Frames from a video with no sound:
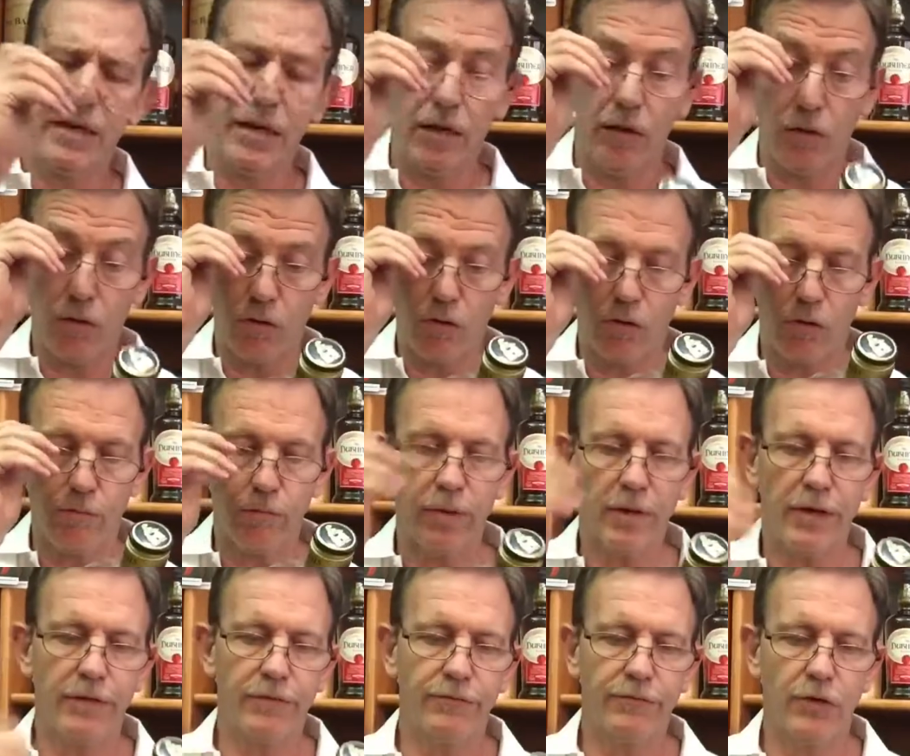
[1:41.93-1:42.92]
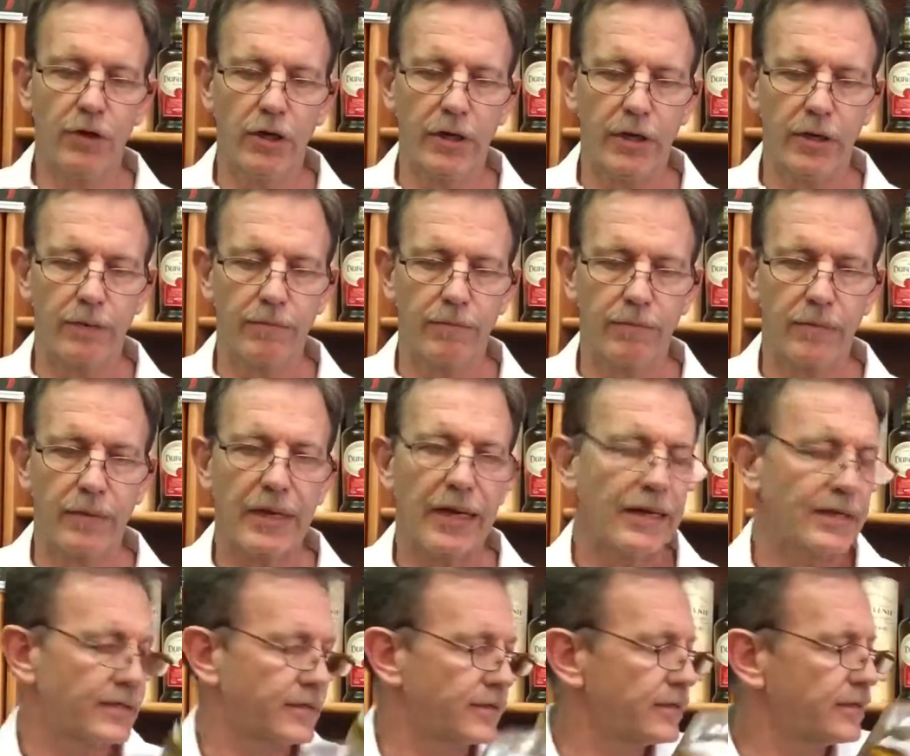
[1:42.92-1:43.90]
alcohol by volume.
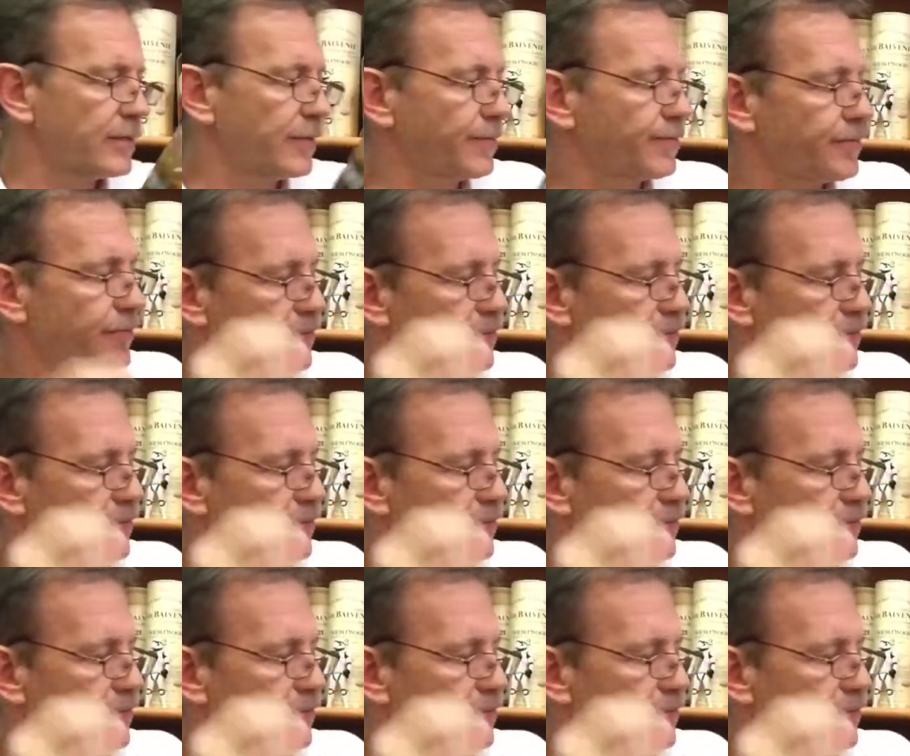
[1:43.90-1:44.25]
Yes,